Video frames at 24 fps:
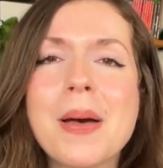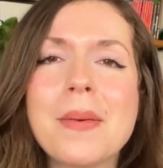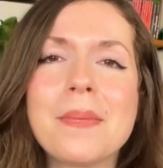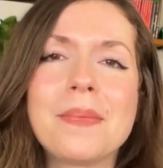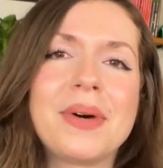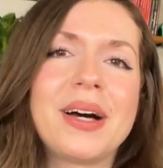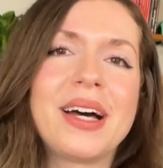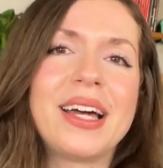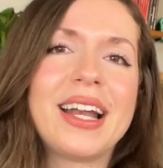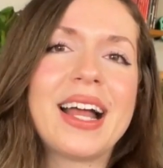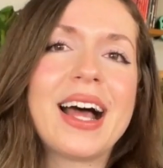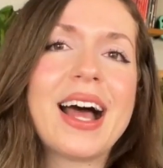
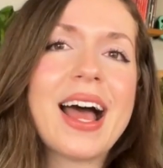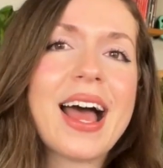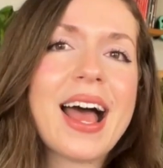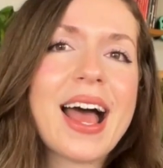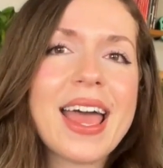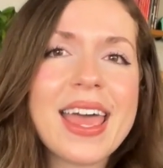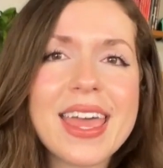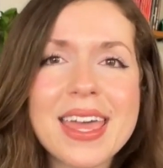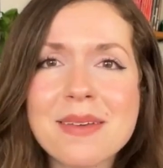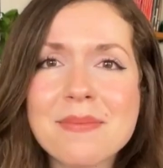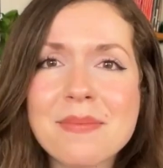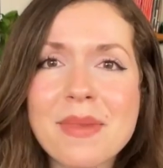But
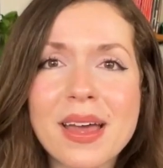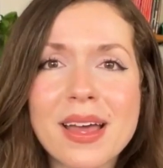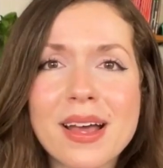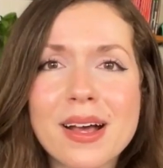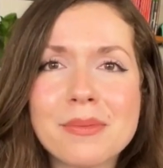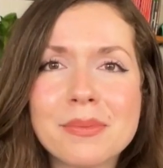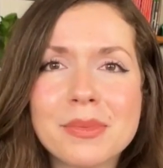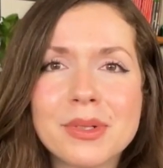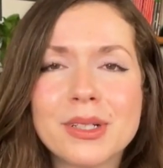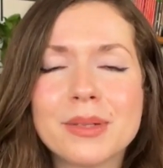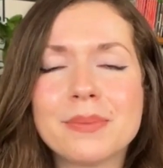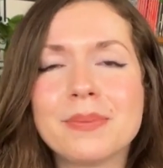in my
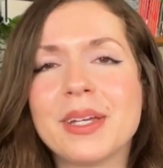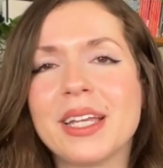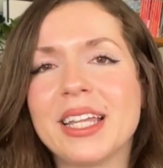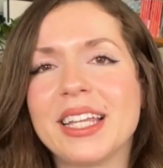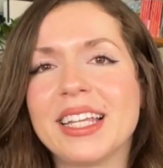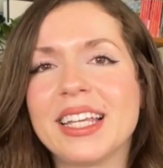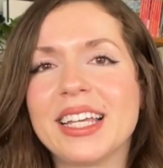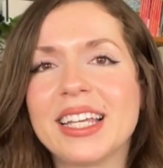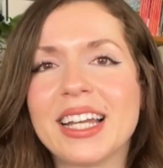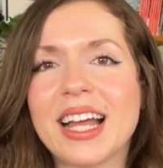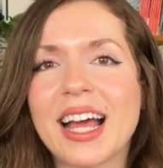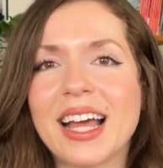humble
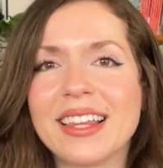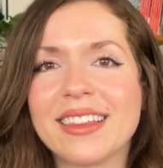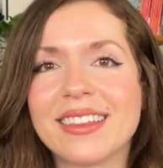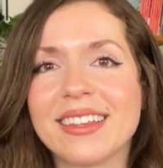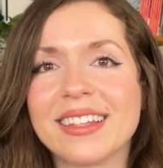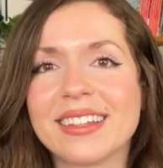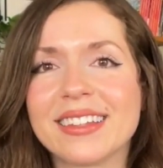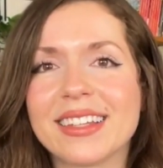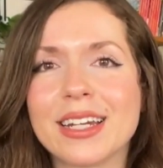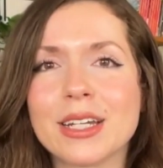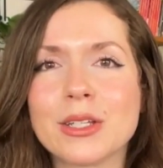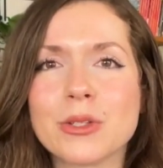opinion, I
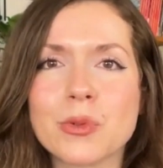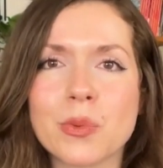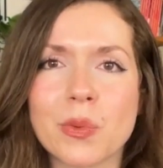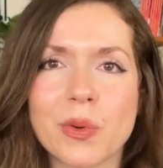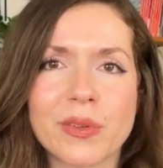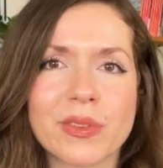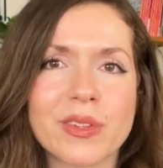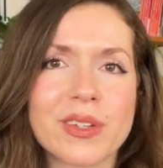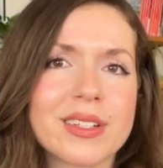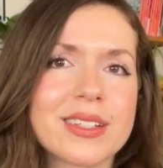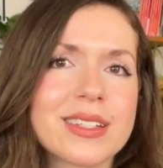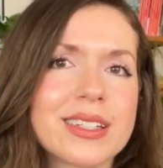think that it's
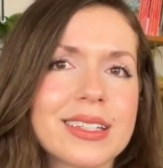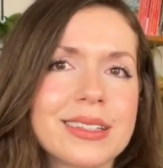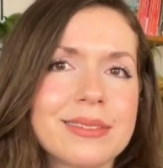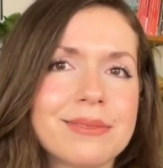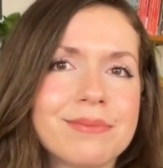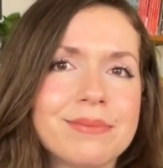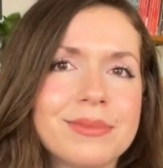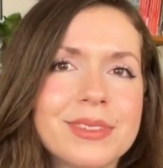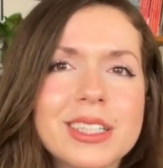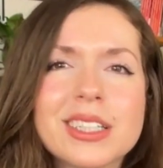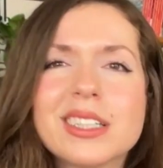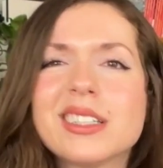worth it to,
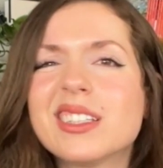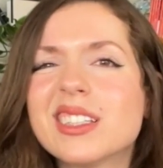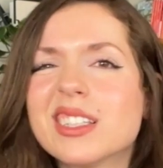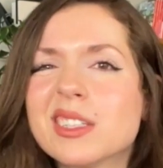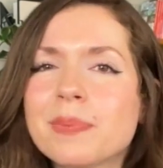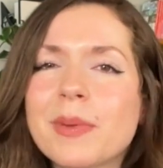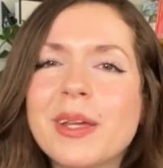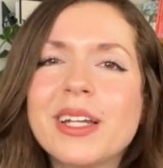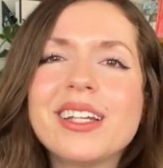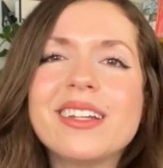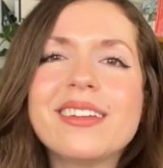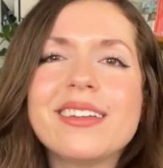to
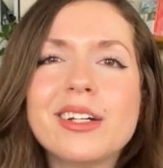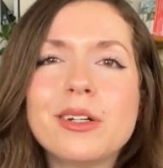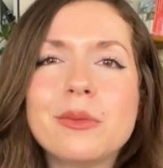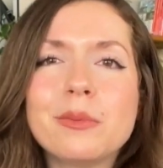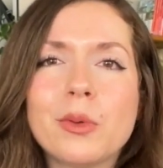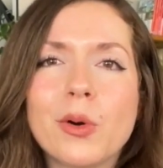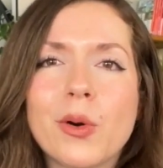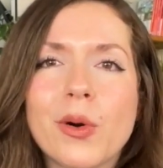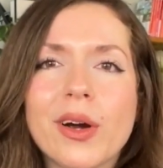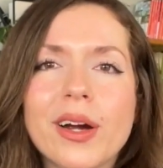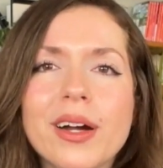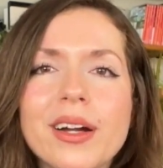spend a little
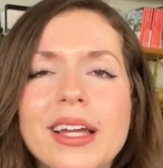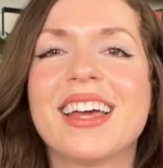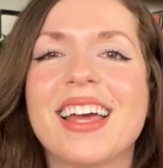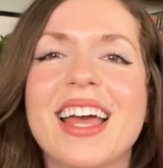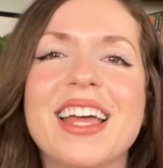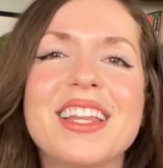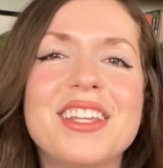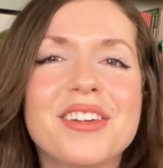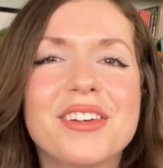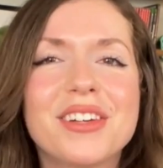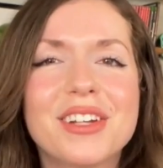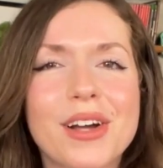more.
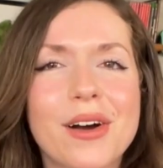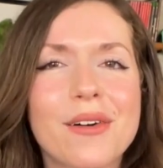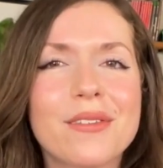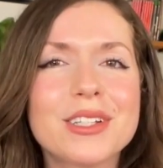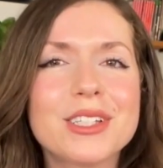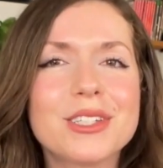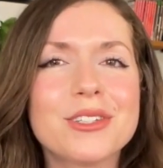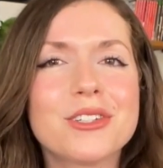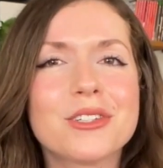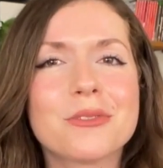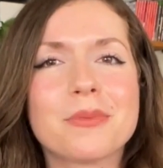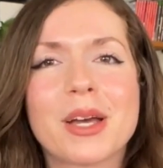And you can
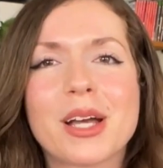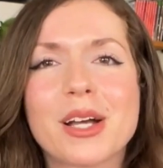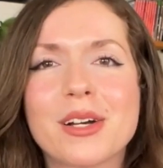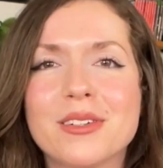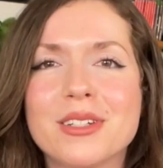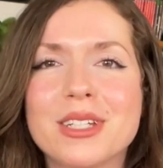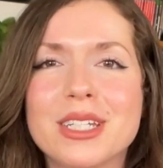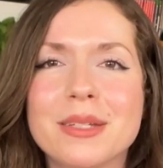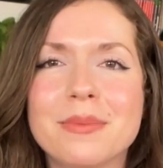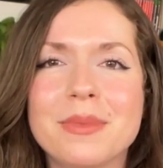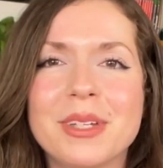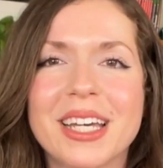always use my
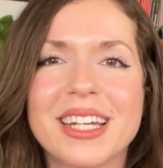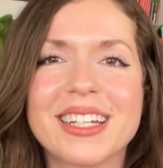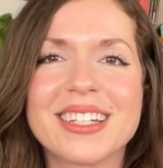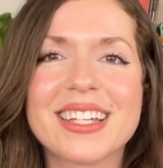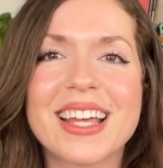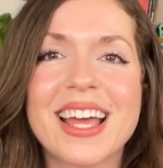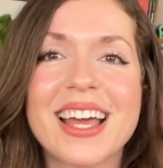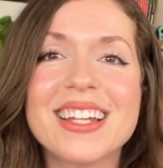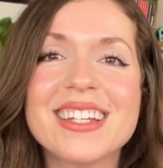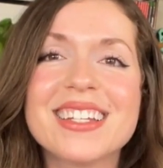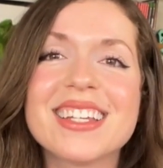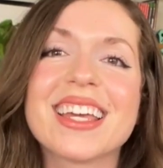code D B N
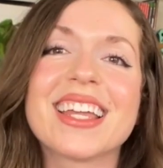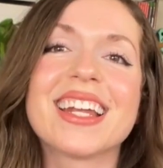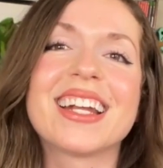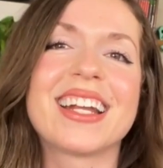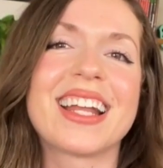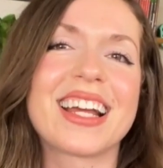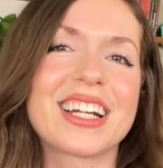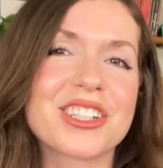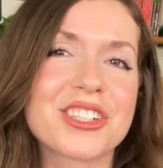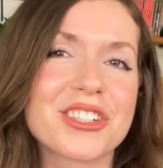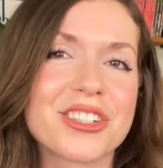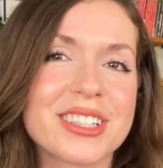ten to get
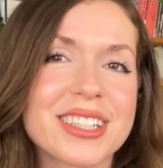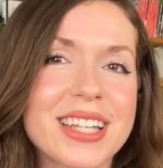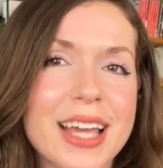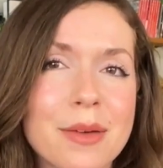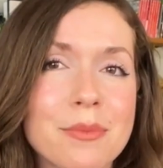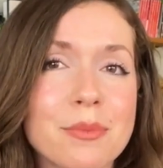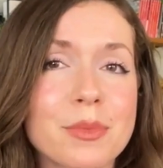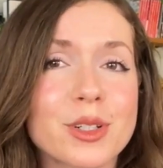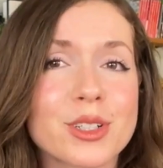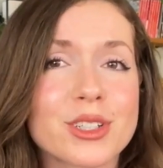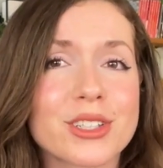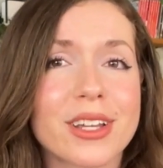an extra
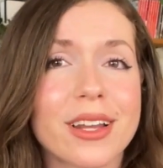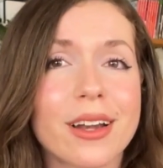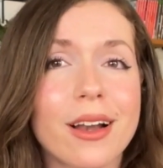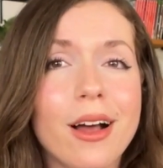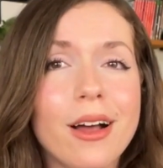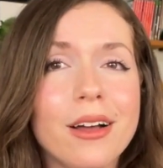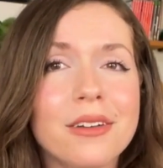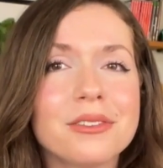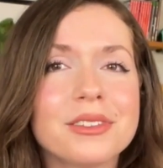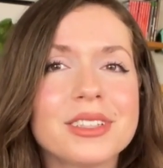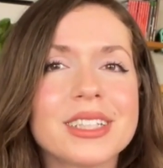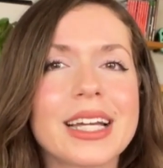ten percent
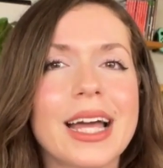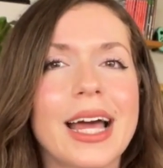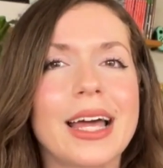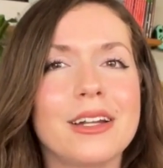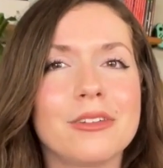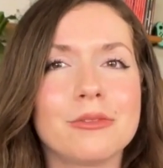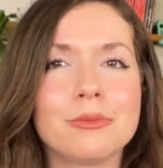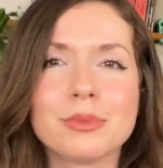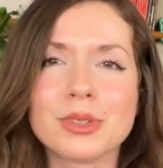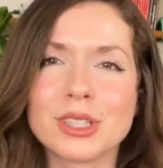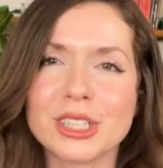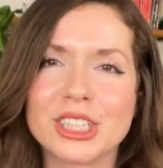off to kind
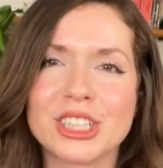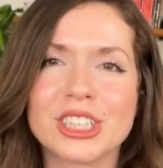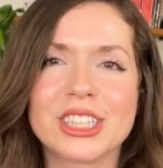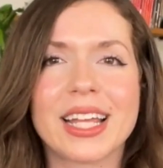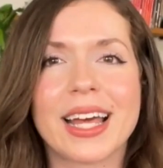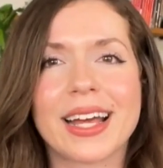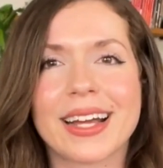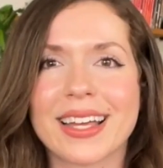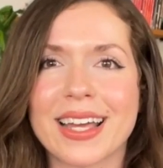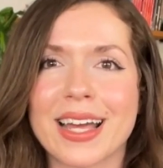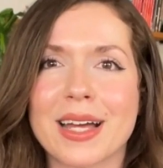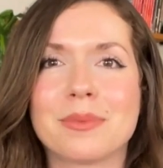of bridge
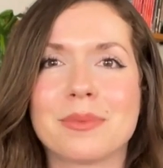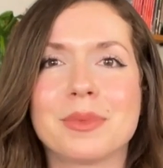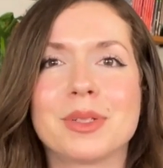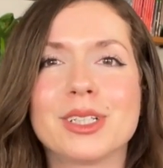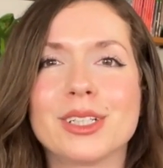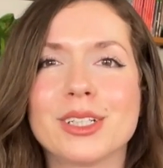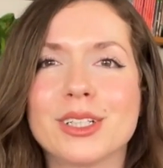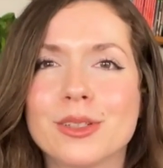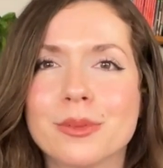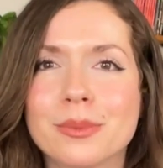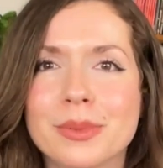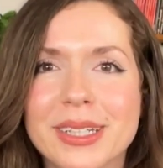that gap a
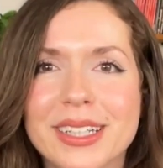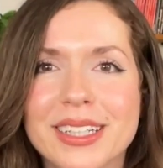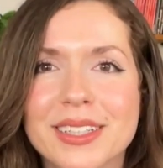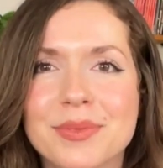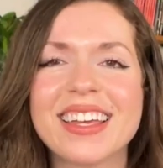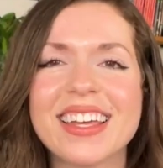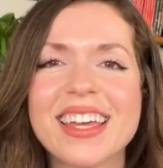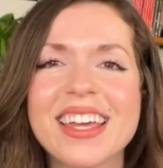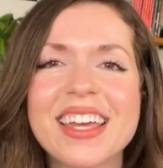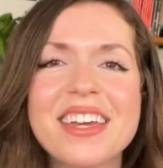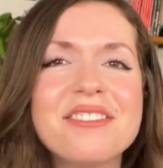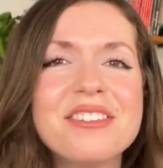little bit.
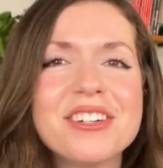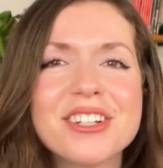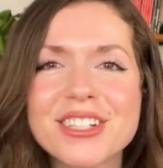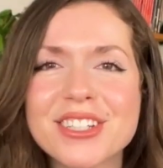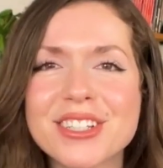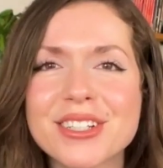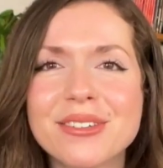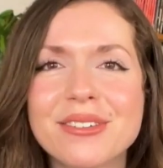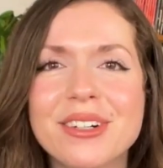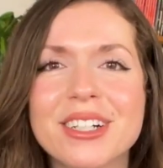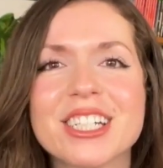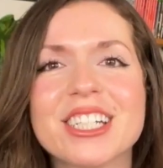If you're
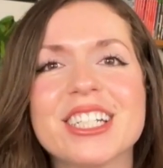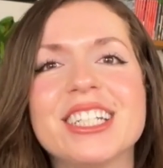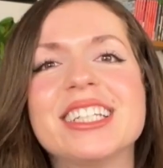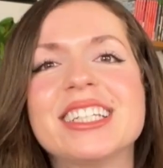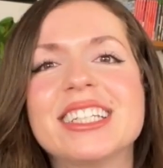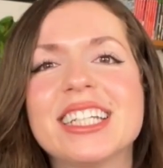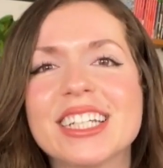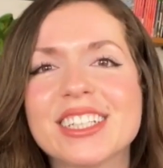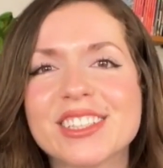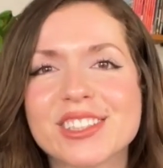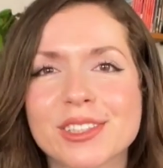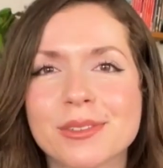still watching,
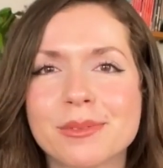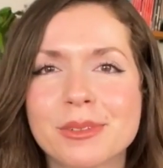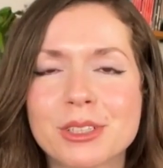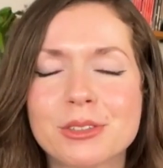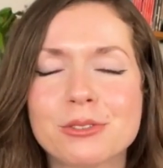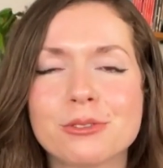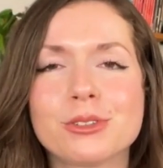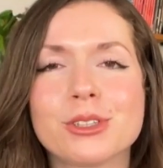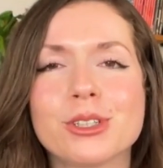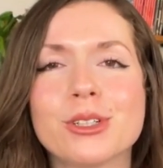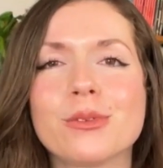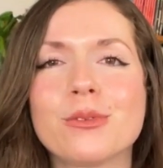thanks so much
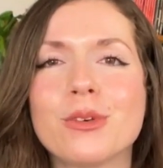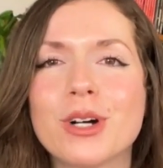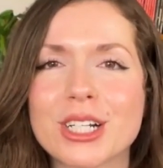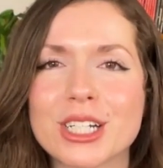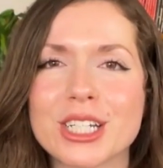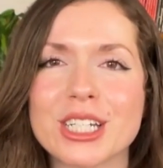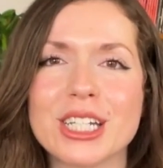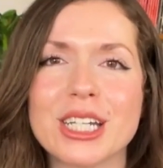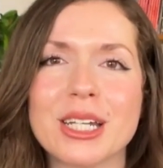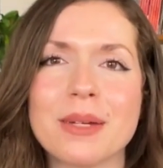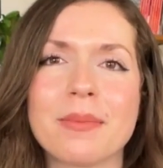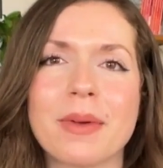for
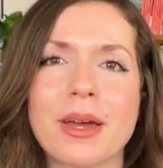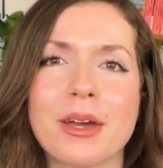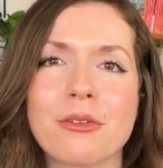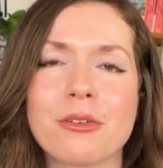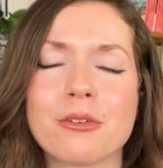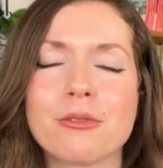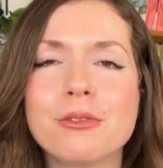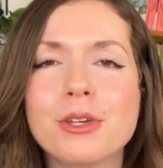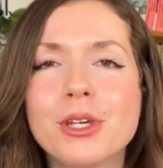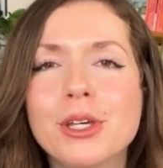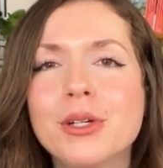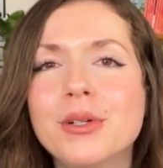watching my
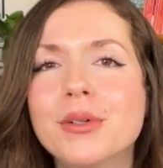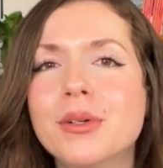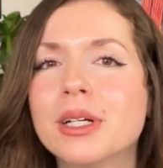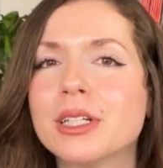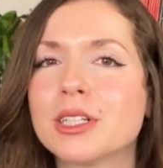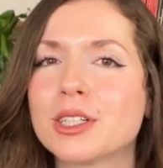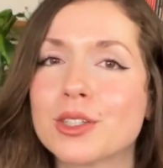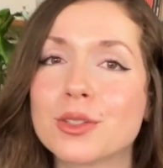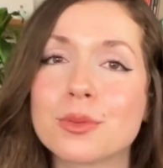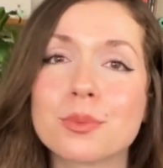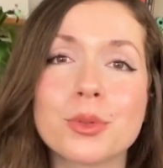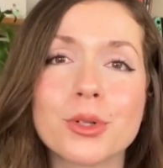review
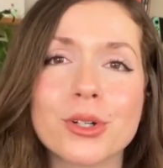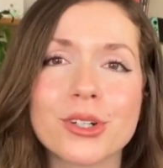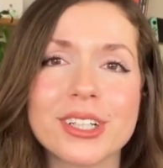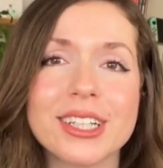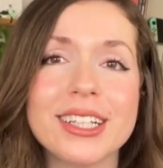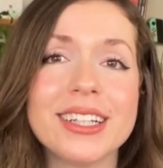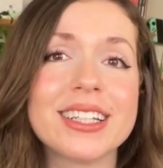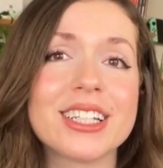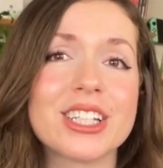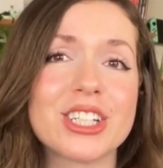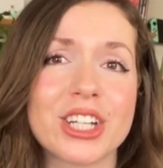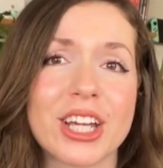and
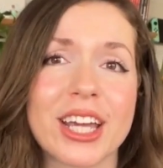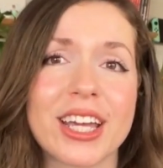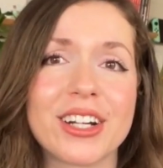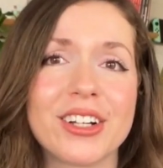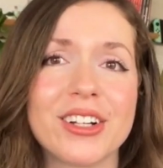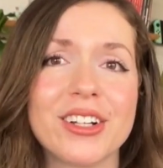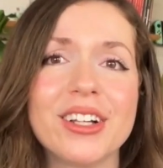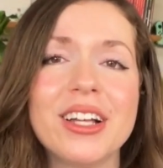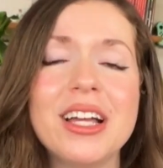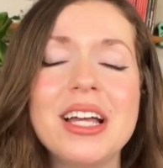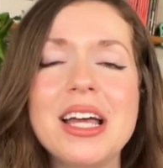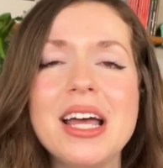supporting the channel.